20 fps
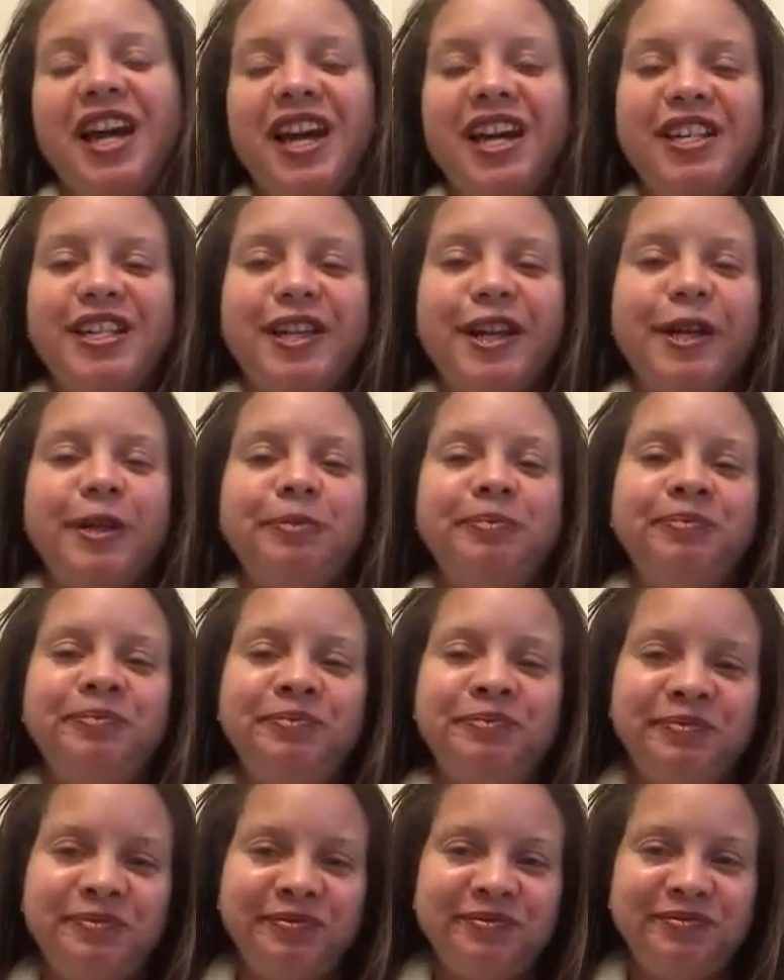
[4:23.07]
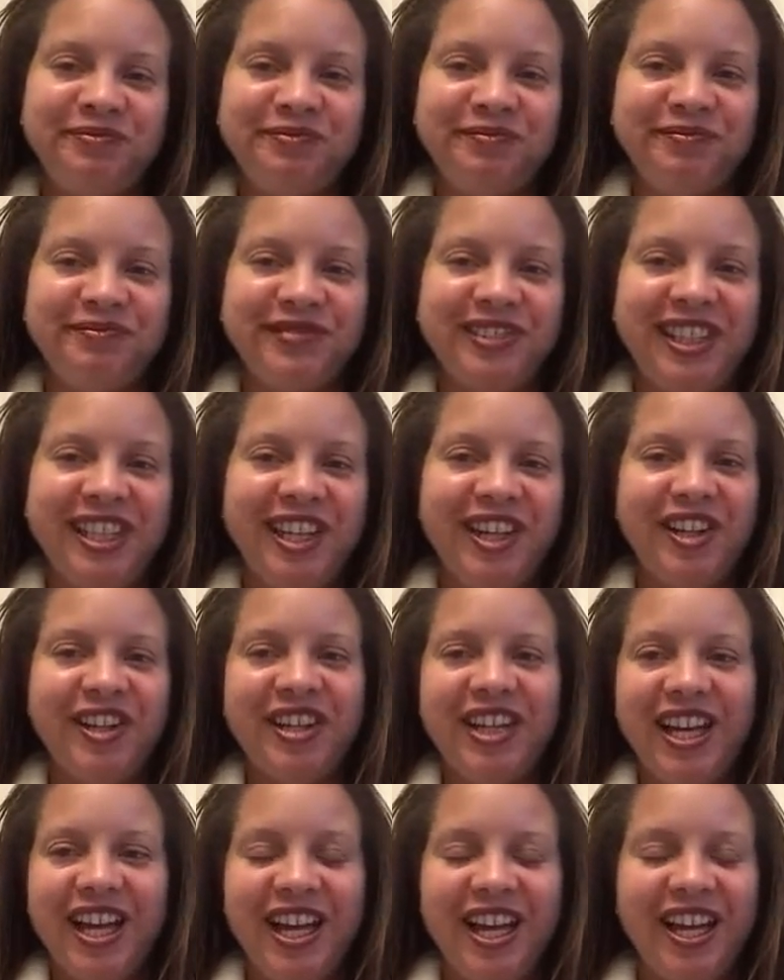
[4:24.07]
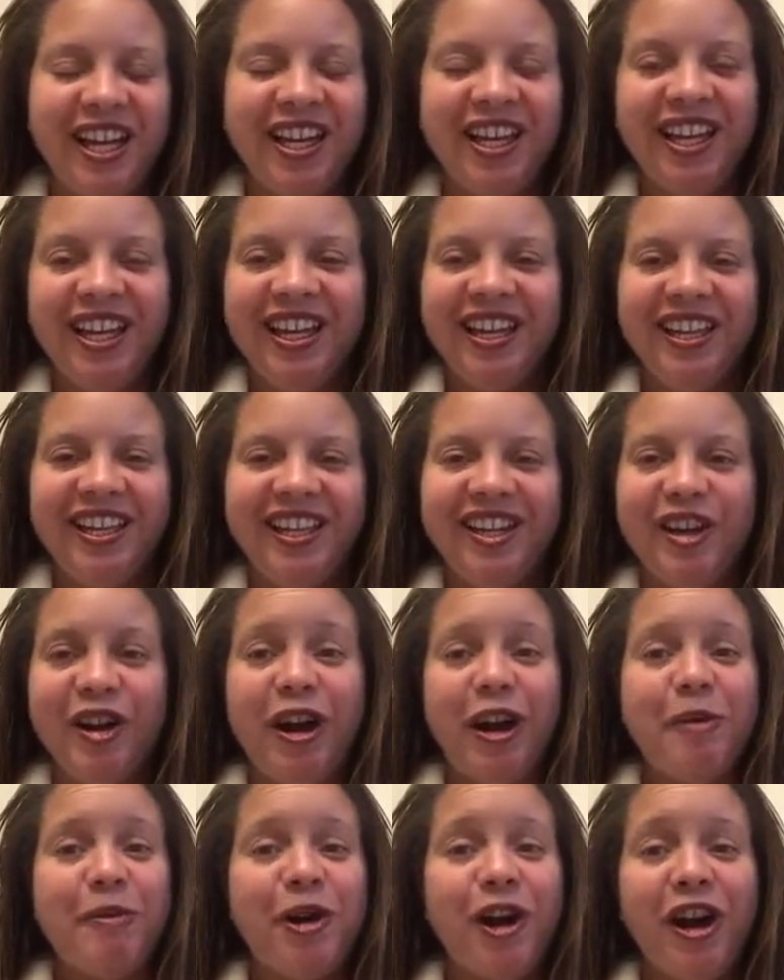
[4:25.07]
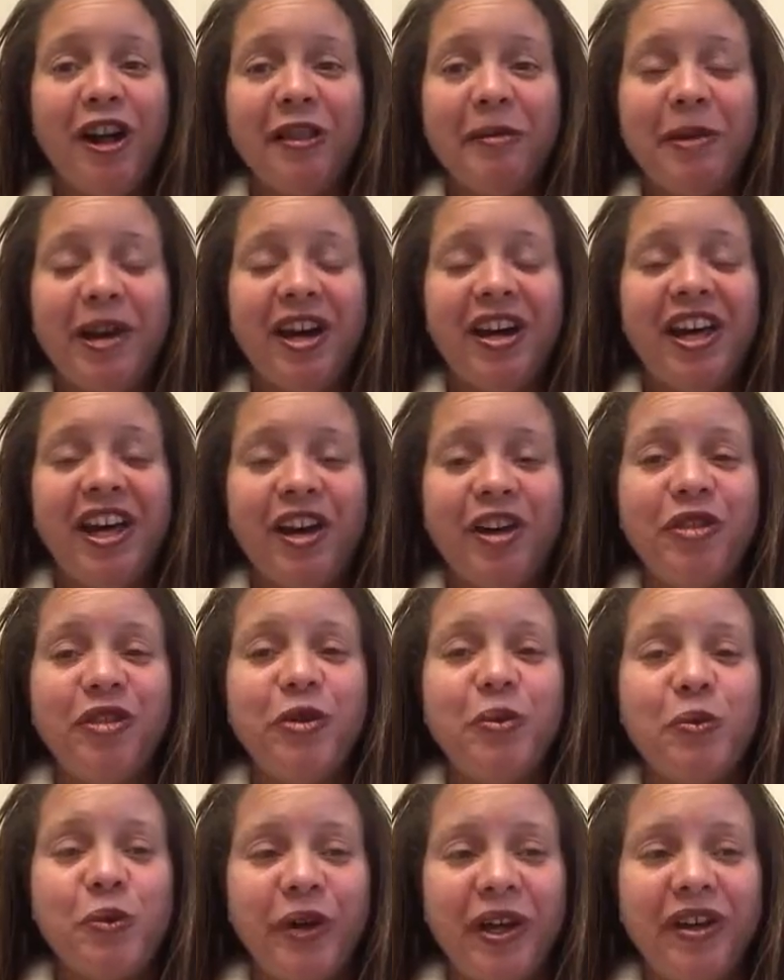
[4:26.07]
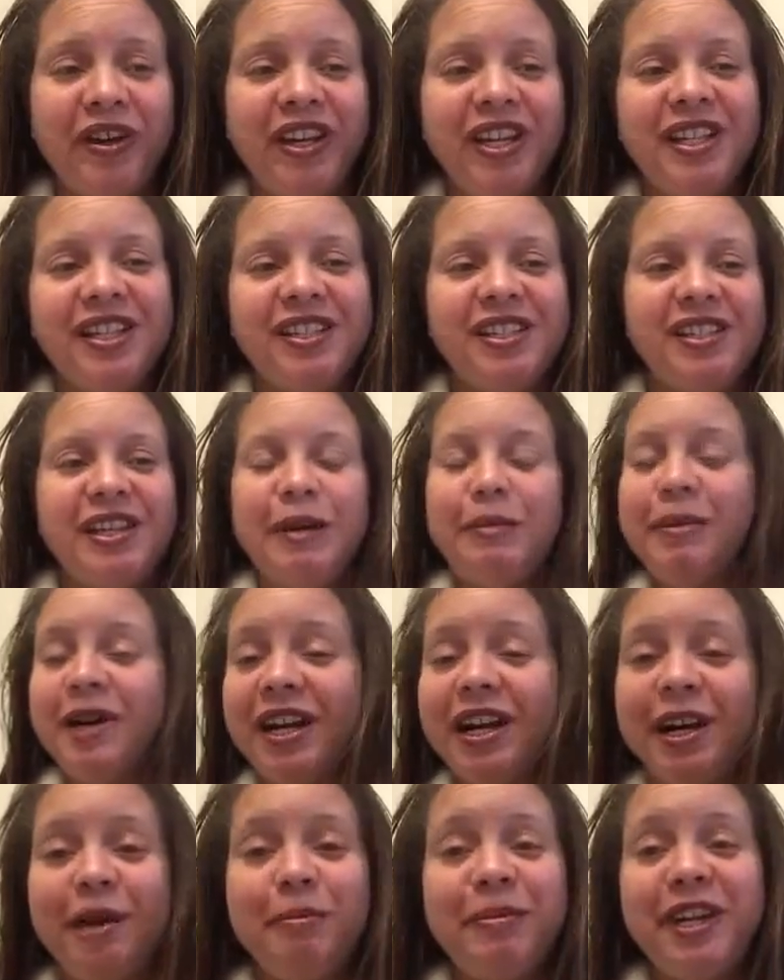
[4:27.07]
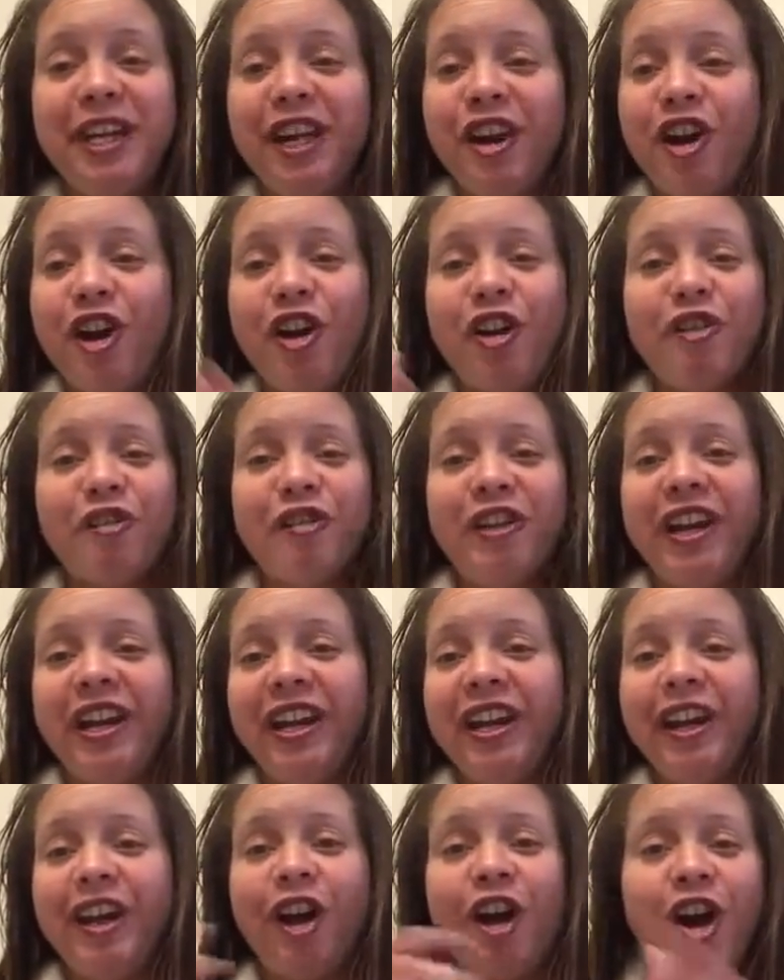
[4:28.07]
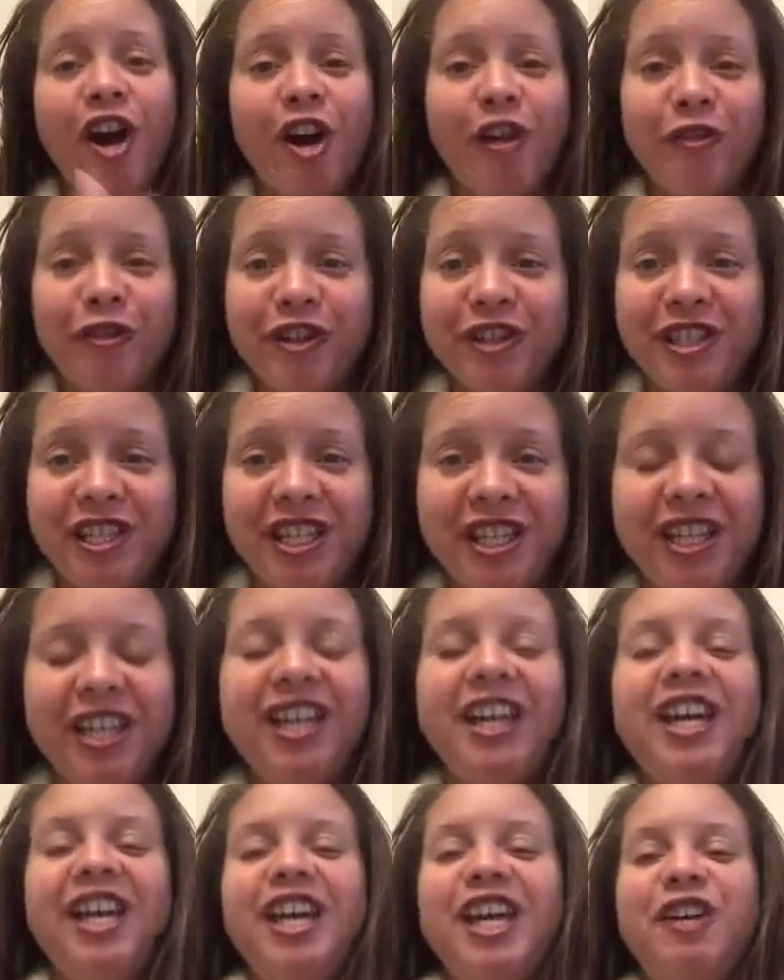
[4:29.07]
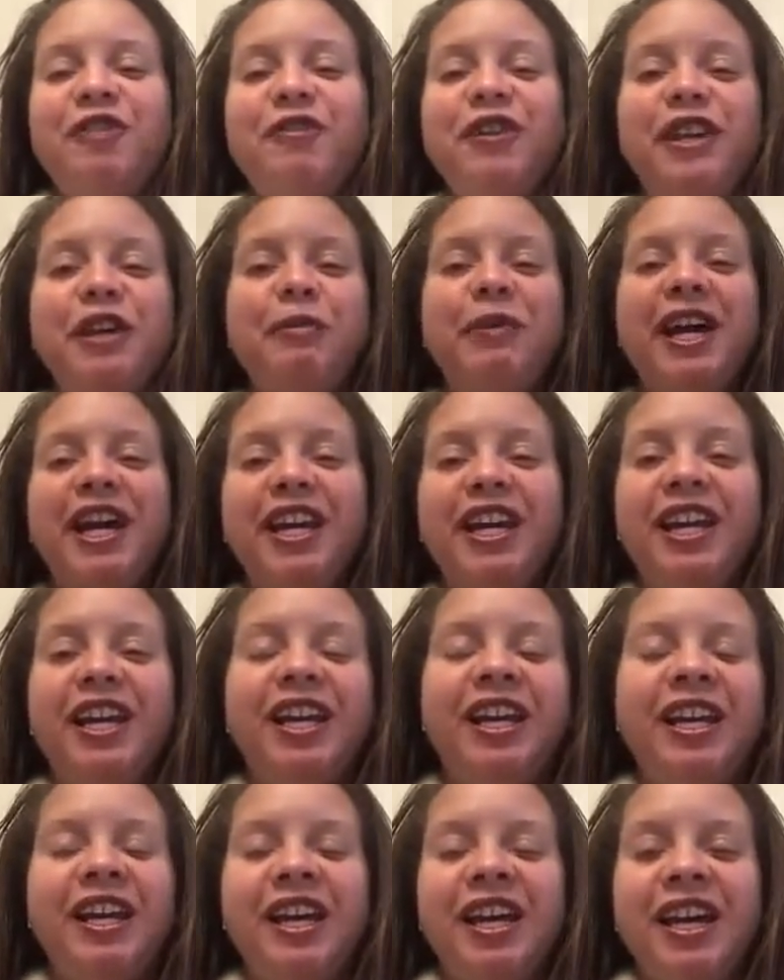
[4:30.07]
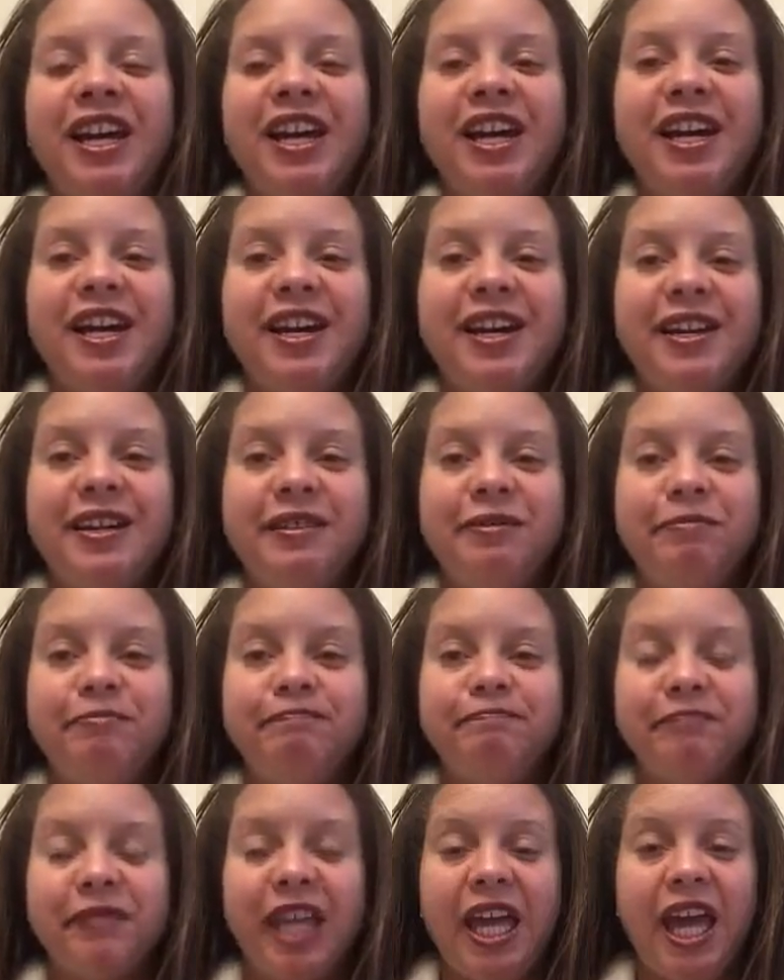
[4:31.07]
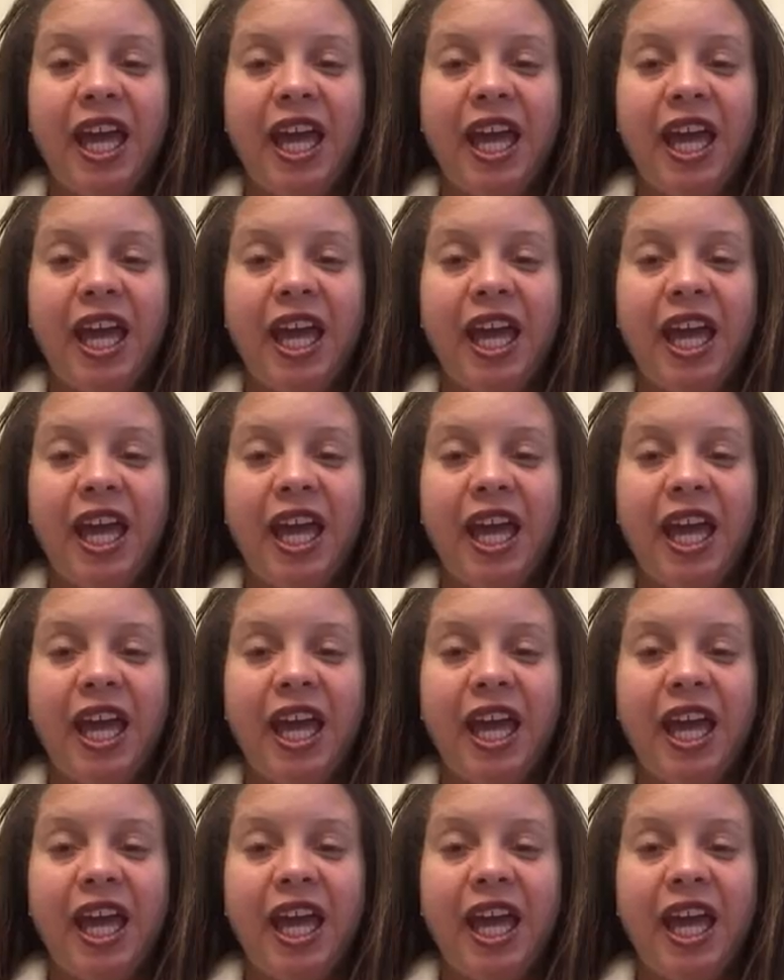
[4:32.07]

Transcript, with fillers: I was like, hmm, okay. You know, I'm all about health and wellness. My company already offers it. If anybody, um,